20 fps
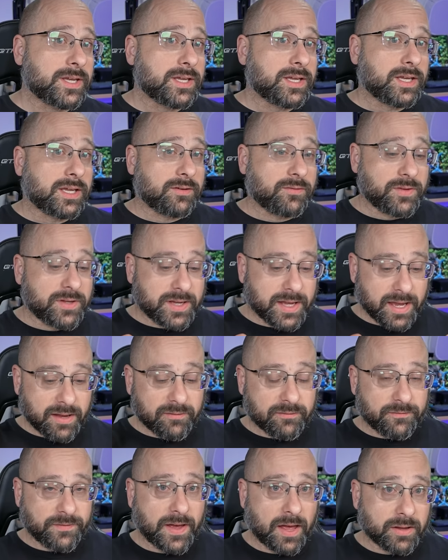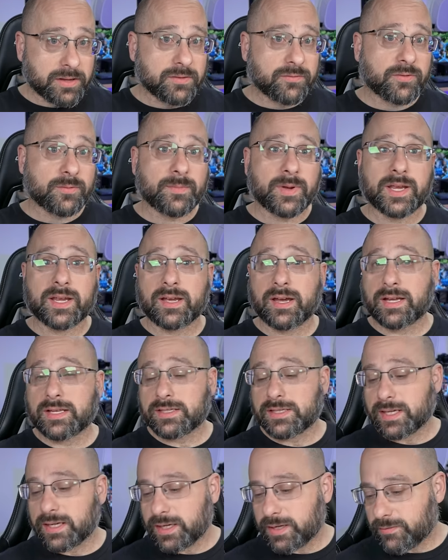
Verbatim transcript: If you get value from my content,